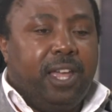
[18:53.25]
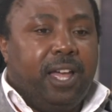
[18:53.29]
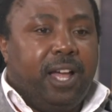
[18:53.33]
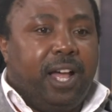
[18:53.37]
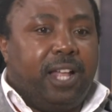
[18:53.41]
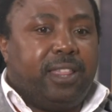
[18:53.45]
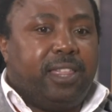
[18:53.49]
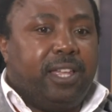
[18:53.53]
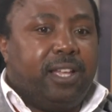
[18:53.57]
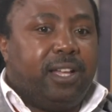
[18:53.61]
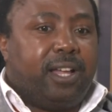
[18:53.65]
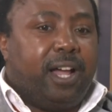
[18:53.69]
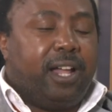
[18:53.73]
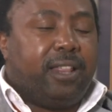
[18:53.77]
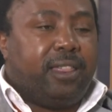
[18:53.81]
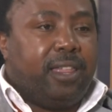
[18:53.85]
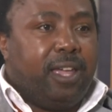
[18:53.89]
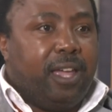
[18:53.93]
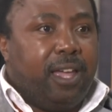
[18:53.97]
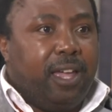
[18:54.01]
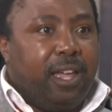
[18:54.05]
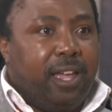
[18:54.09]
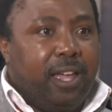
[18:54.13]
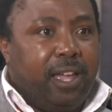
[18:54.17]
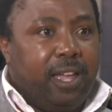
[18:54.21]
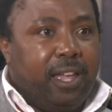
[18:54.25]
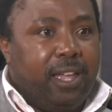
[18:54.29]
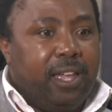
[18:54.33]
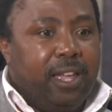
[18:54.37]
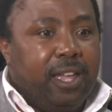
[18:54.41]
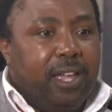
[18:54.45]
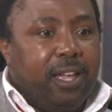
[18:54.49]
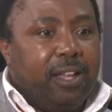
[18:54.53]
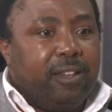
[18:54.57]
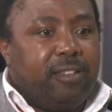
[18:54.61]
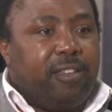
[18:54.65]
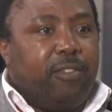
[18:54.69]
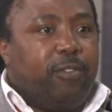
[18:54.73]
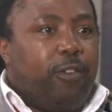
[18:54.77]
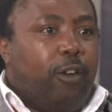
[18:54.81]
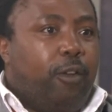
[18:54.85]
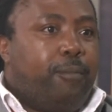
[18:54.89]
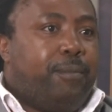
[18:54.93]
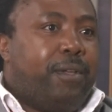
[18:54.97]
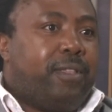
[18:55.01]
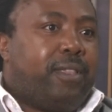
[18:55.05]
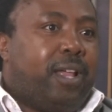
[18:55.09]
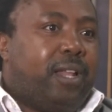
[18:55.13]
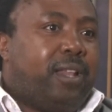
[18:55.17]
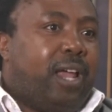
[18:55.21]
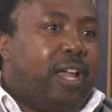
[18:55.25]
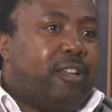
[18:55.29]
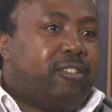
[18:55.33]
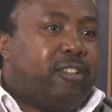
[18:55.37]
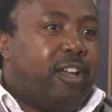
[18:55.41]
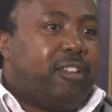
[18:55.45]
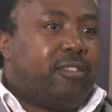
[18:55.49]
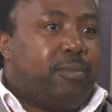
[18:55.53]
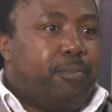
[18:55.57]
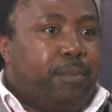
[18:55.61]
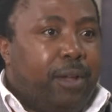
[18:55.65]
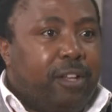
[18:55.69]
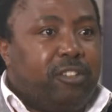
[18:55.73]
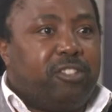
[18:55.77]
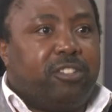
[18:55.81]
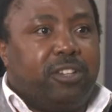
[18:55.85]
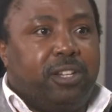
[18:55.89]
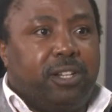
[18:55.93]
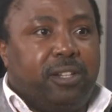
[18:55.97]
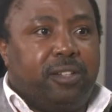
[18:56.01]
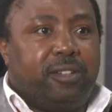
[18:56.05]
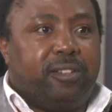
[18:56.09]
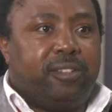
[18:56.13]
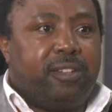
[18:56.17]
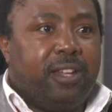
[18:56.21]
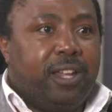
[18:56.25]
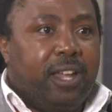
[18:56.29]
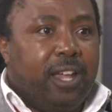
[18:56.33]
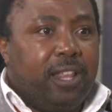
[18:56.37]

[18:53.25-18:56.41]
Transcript: the development that I just mentioned,